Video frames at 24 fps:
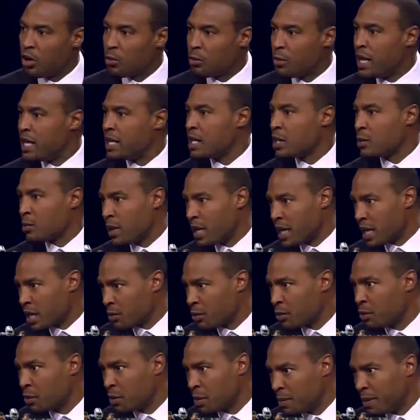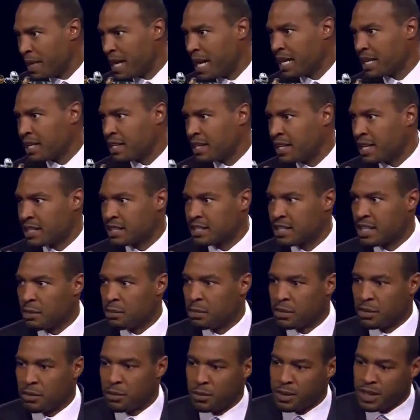haul, Randy Gregory will be back in the next
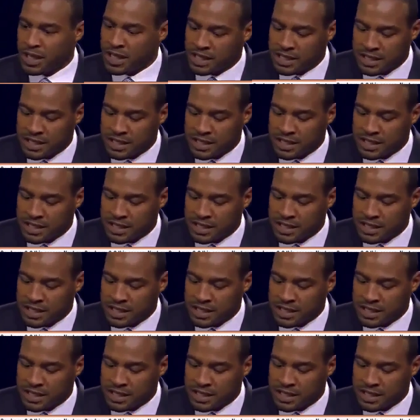couple of weeks.